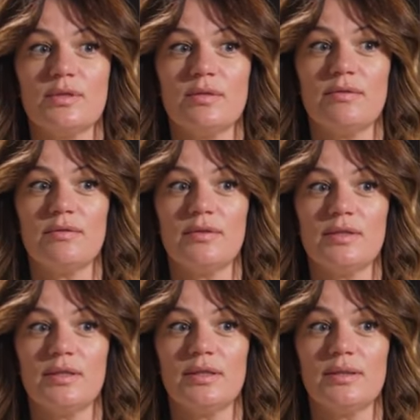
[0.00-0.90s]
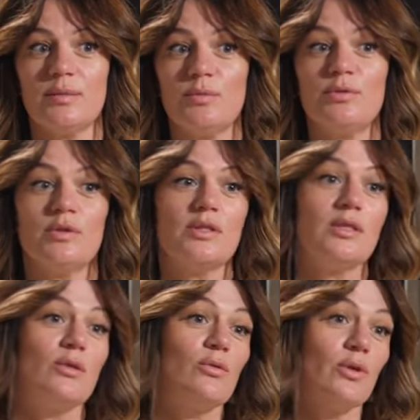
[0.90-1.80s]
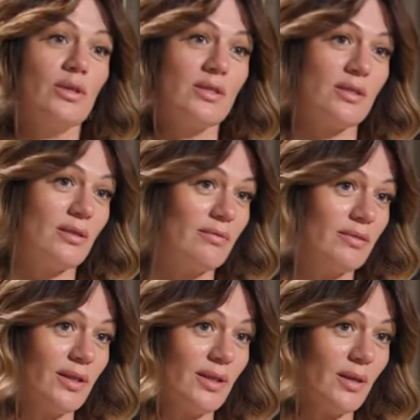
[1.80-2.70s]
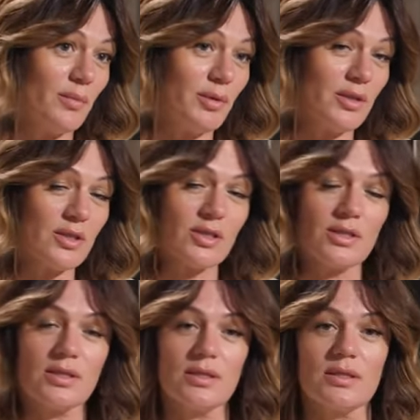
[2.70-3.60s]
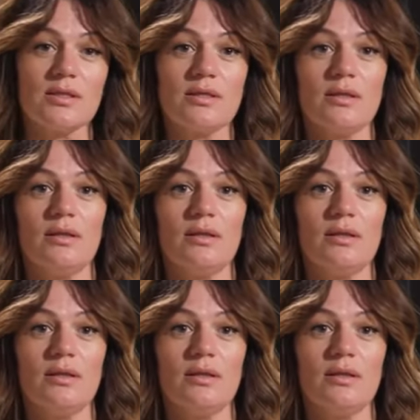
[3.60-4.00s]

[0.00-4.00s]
Here are some features when it comes to adult individual counseling.